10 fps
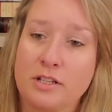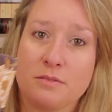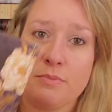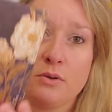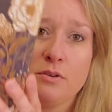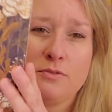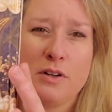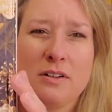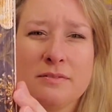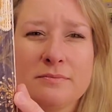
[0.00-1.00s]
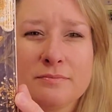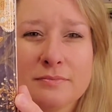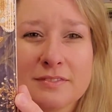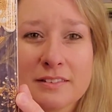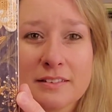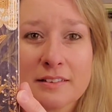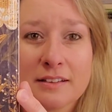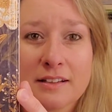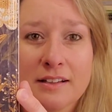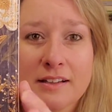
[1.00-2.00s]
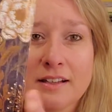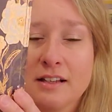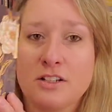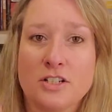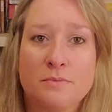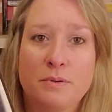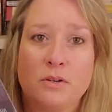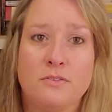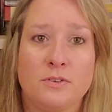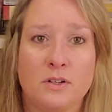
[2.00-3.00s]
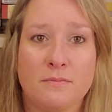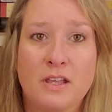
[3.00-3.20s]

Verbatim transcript: is beautiful. Just beautiful.